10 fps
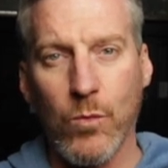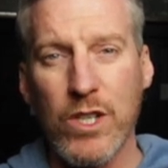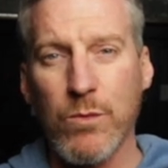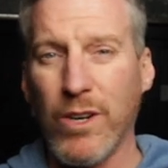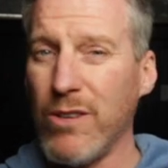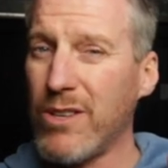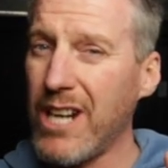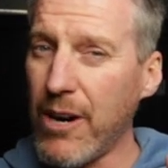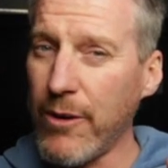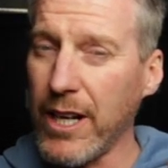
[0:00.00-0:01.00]
Which one are you
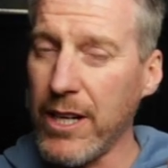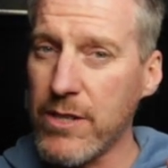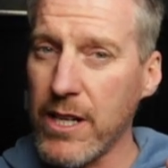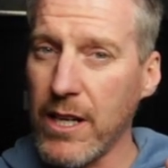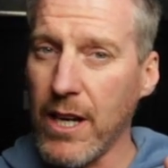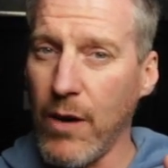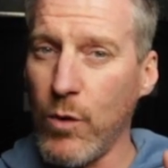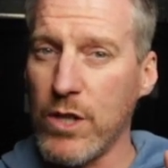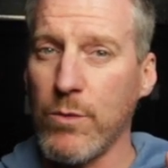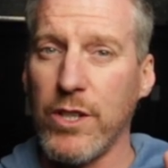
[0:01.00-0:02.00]
currently using and
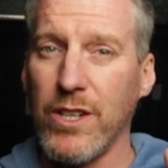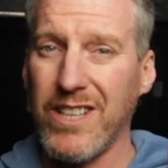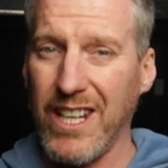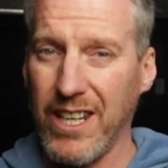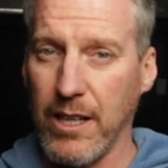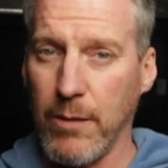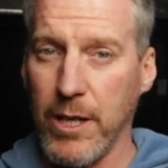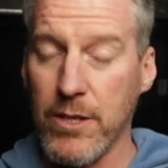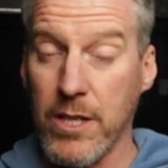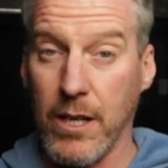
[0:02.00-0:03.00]
which one do you think you're going to
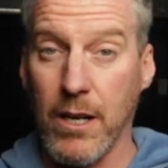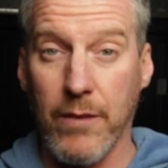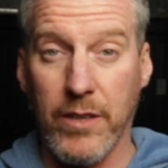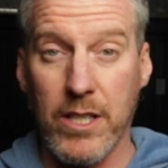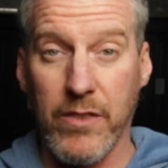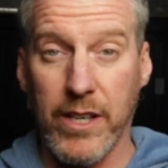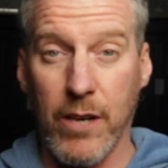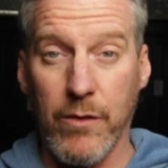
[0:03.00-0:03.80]
be using after this video?